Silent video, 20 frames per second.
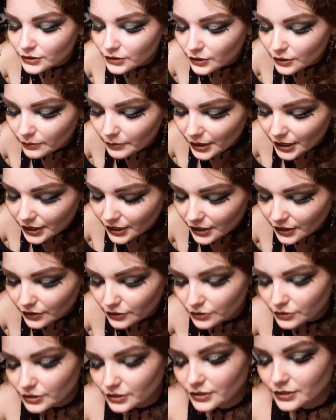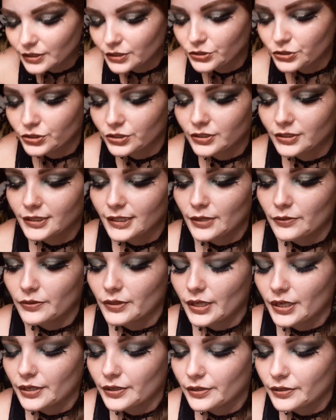are making good decisions out
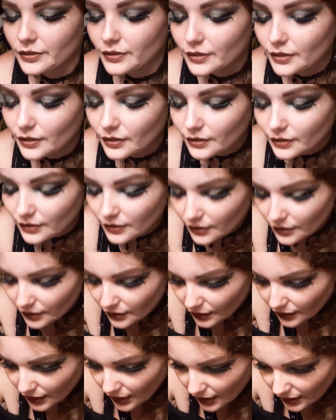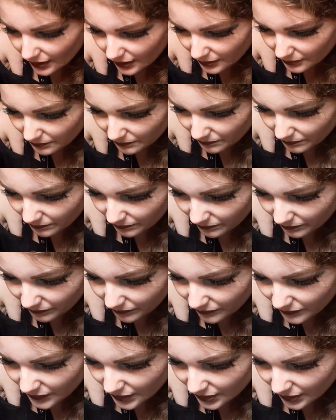there. I
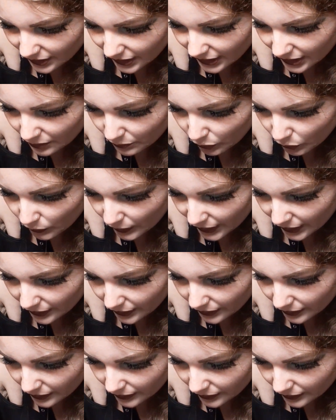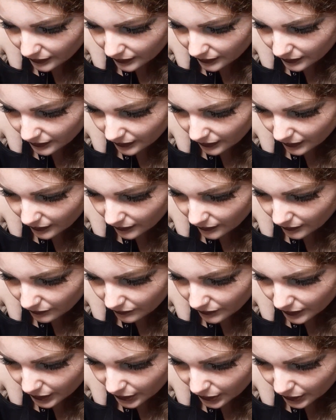am aware of
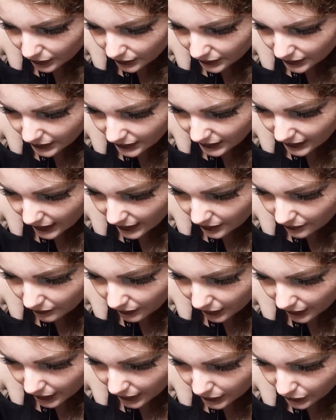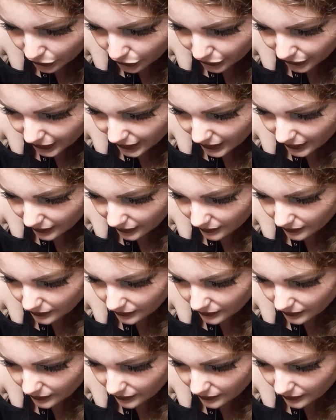the current state of our country,